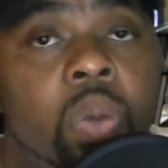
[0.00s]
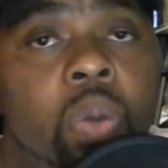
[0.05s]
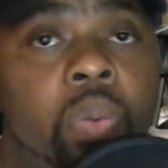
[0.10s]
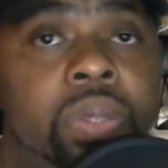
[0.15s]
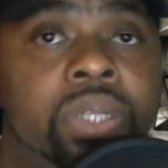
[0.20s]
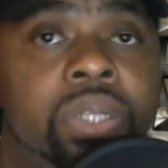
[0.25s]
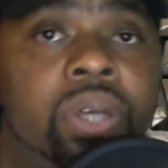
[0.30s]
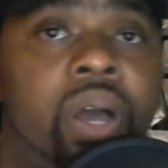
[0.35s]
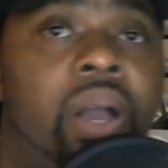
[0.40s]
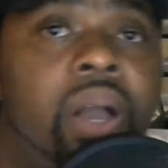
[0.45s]
We
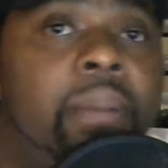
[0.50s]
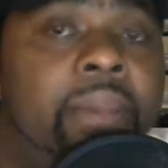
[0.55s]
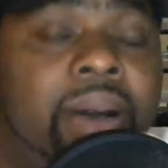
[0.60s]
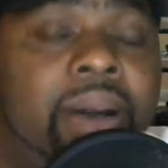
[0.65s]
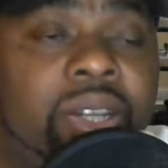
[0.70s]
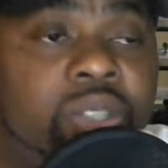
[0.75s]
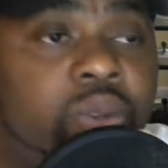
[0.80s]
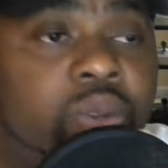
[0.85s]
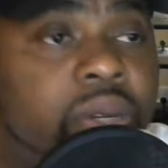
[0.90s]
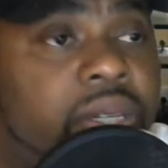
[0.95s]
talk
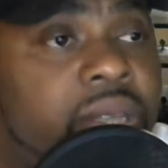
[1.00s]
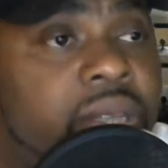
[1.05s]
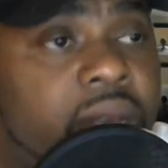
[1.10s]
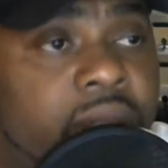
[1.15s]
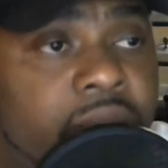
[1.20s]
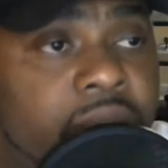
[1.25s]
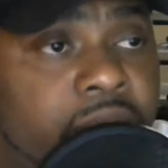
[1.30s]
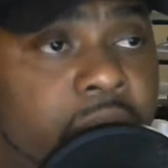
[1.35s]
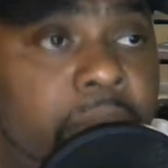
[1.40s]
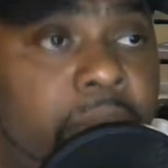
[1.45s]
about Georgia
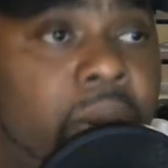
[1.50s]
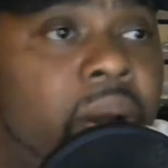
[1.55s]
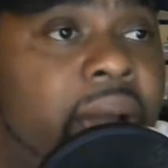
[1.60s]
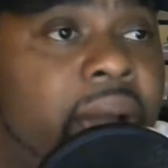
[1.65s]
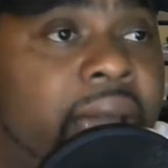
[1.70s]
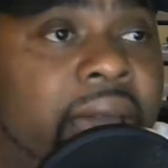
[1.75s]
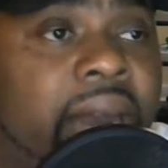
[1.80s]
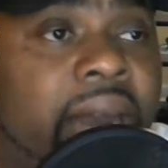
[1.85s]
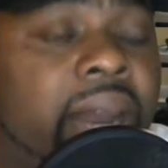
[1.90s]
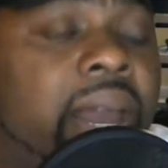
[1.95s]
Southern football
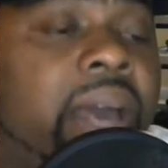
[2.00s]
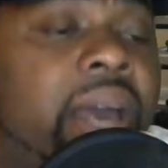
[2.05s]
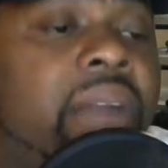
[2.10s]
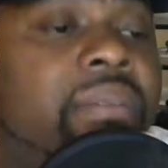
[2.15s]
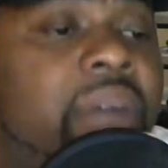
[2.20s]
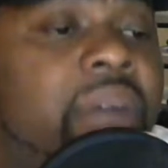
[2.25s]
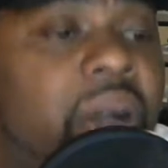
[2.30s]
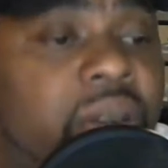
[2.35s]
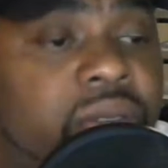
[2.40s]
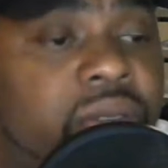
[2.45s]
and Atlanta
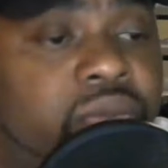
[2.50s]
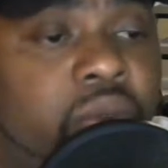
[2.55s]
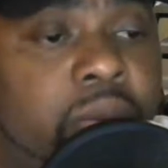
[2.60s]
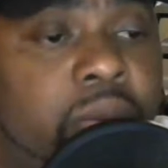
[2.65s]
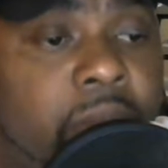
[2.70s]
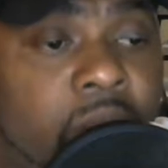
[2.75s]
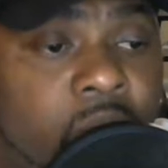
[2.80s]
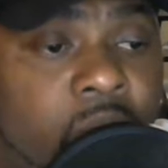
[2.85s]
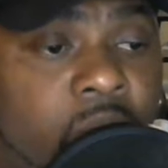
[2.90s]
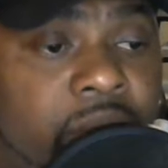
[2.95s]
Falcons
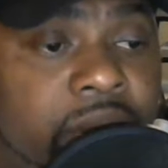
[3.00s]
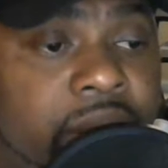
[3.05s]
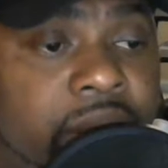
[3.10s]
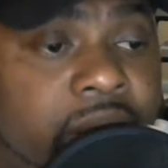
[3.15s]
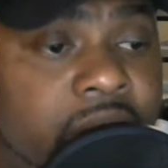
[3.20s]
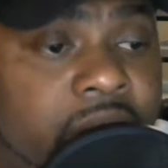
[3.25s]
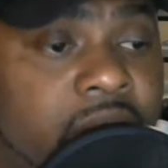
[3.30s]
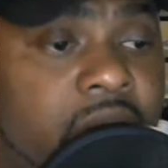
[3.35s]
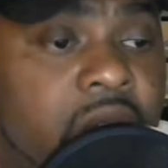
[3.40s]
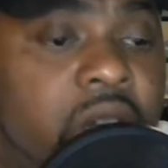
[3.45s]
football over
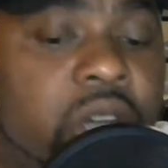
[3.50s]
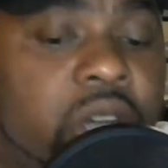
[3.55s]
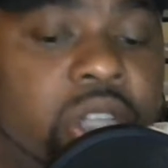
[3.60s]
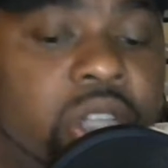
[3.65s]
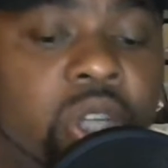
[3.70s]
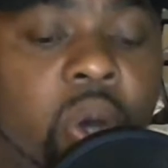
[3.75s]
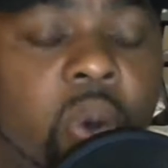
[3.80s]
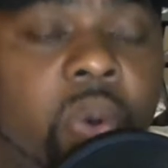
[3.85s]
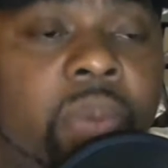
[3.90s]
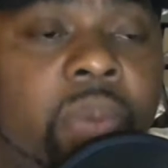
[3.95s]
here,
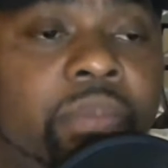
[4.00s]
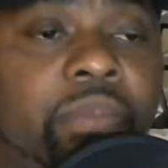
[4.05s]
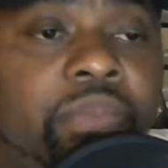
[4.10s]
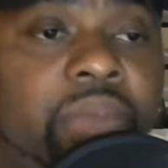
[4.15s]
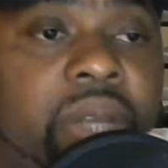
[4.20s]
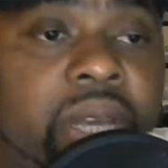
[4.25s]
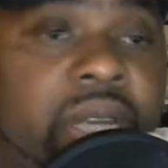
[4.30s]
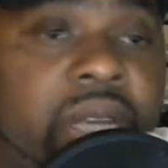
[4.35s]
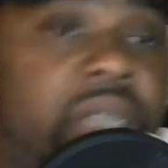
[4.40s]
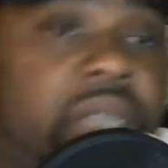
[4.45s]
so
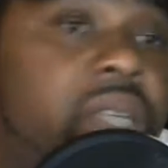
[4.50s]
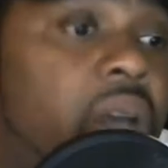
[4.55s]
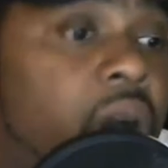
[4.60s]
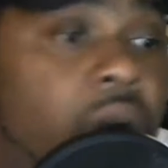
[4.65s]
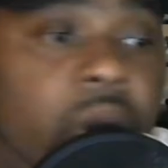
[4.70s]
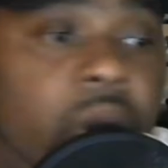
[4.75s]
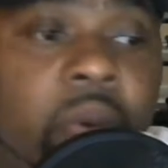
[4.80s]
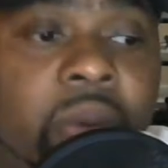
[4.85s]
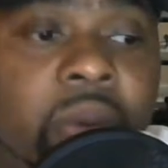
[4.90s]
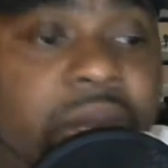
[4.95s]
it's
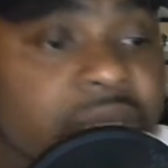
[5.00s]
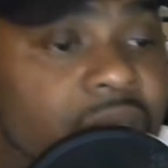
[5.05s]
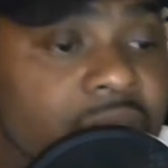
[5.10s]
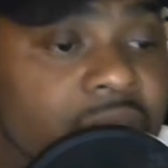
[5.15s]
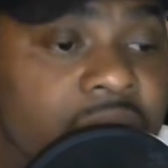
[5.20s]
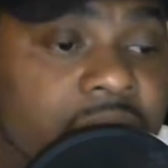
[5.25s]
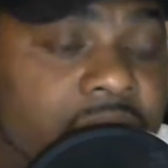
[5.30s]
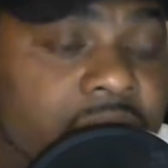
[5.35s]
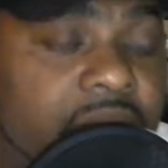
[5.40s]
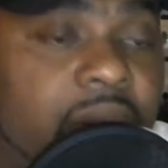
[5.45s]
always a
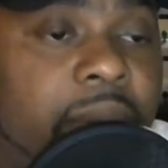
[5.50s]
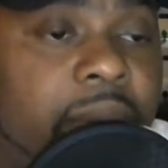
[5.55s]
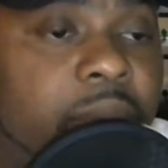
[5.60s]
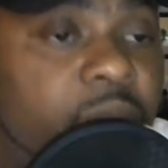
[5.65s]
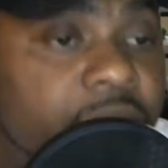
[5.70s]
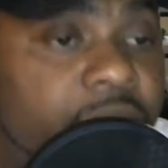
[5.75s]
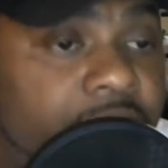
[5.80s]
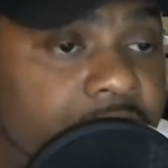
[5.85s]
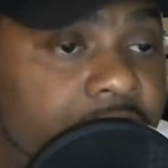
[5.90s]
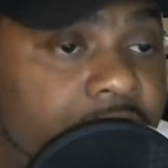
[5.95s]
good time
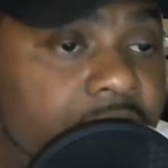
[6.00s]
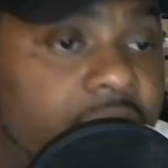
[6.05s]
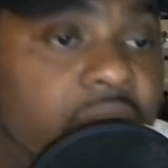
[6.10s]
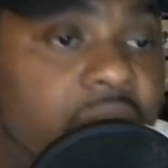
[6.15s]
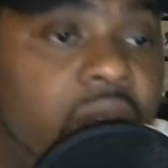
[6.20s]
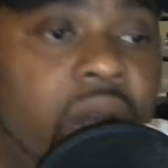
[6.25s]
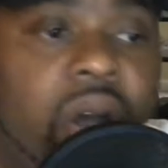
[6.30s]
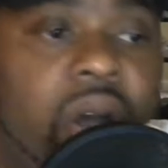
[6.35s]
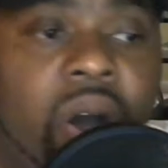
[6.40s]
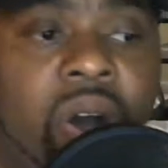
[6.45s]
over here.
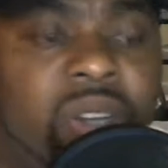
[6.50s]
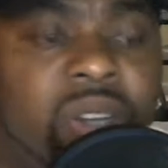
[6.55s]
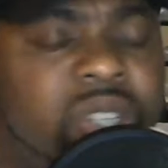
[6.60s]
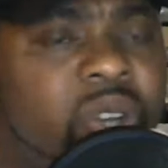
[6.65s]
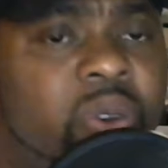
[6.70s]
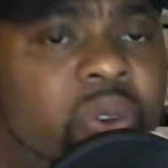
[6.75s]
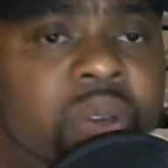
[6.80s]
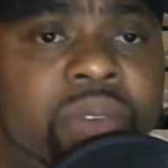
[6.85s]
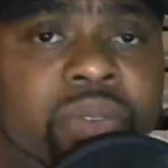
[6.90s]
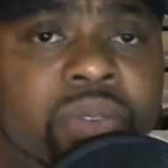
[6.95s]

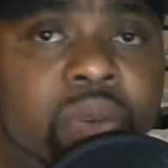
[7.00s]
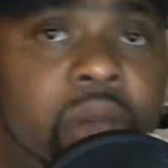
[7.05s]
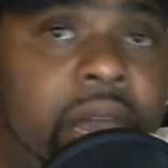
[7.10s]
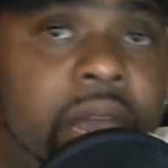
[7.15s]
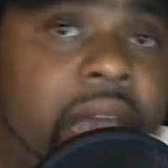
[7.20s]
Also, if you